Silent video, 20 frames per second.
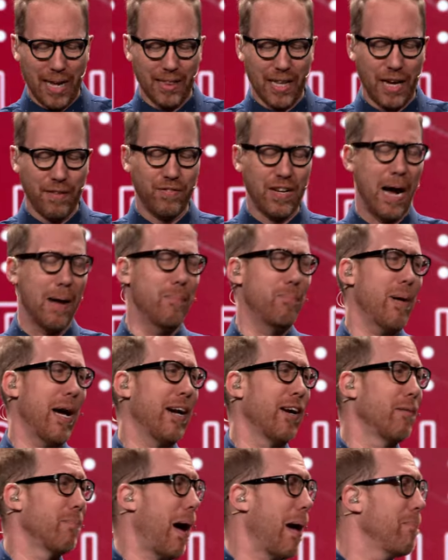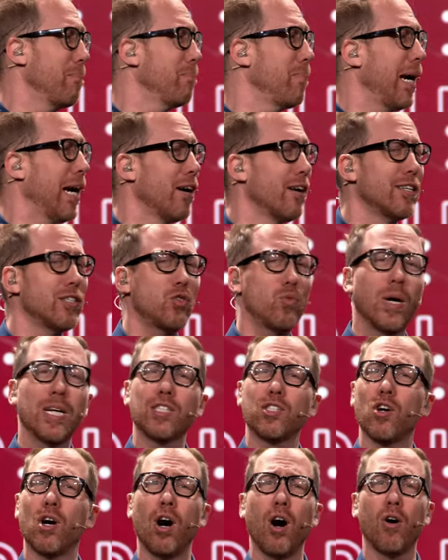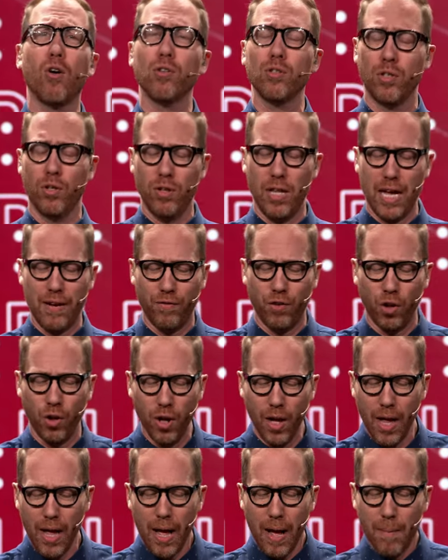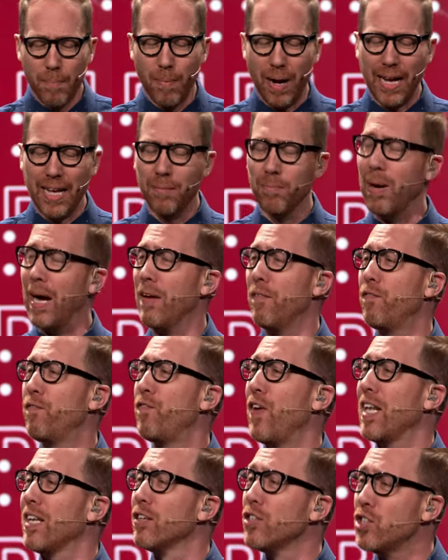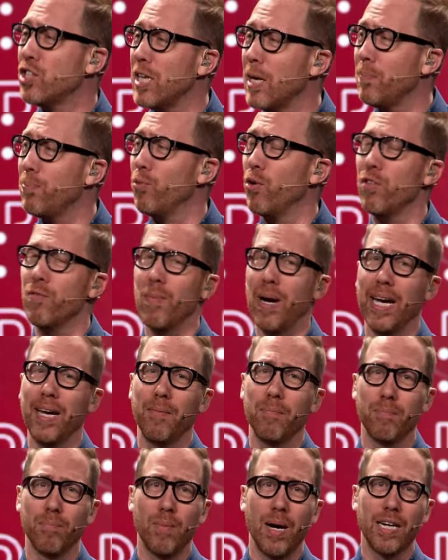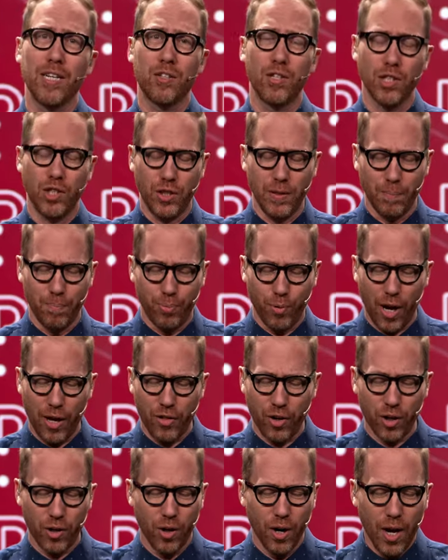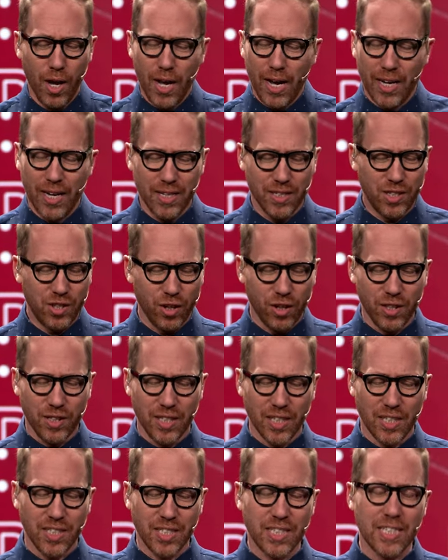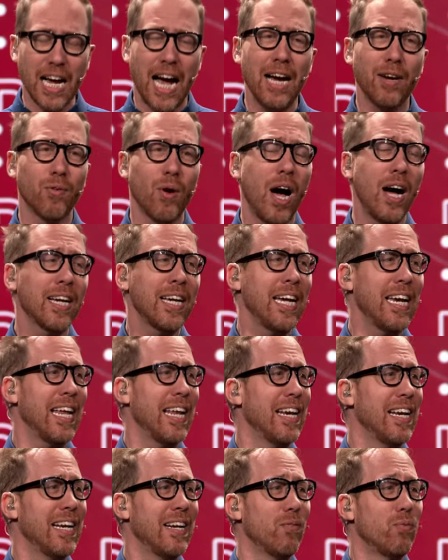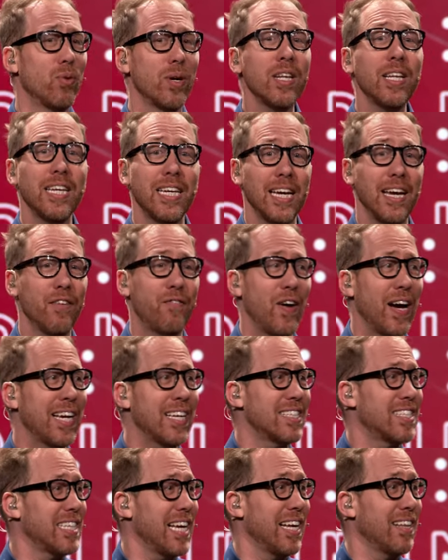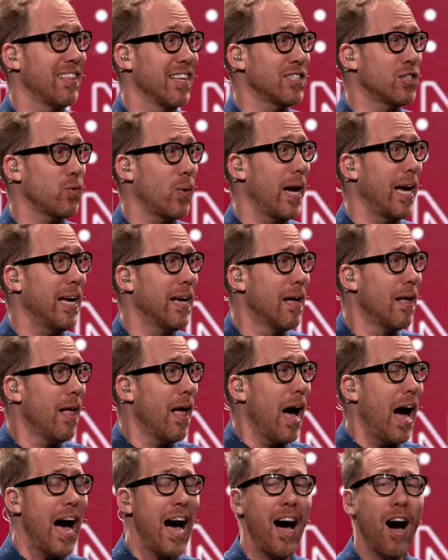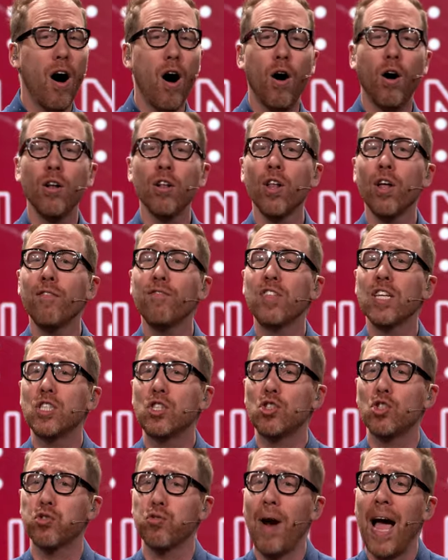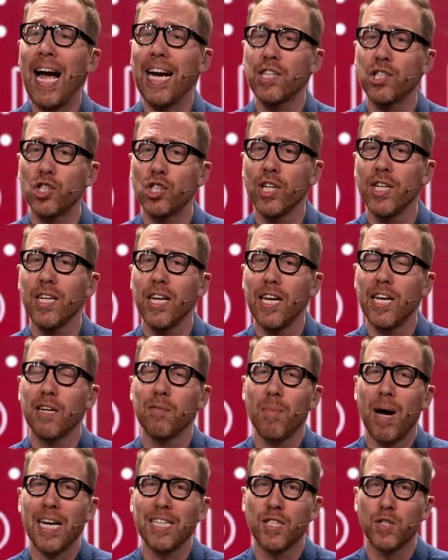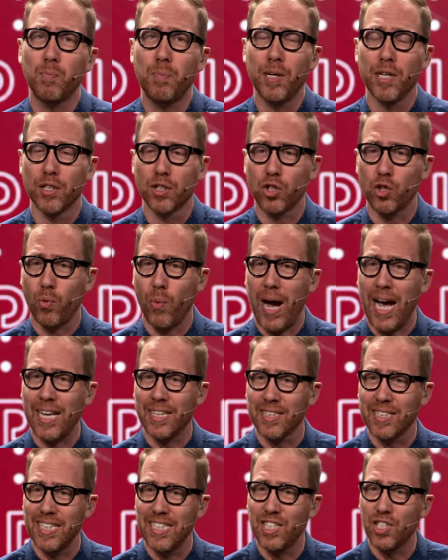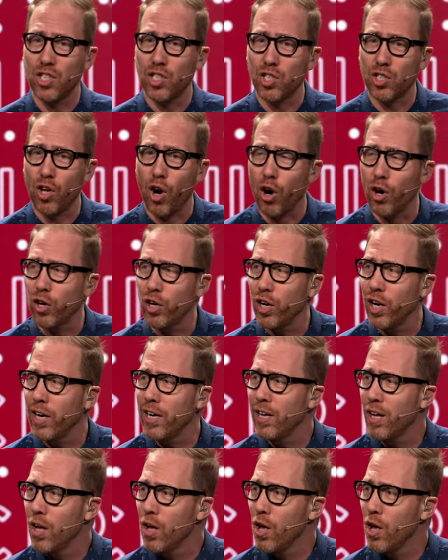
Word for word: life got better. My marriage went to a whole new level. My, my fellowship with my, my Christian brother uh, started to skyrocket. And really, if I could say it this way, uh, all of the traction in my spirituality started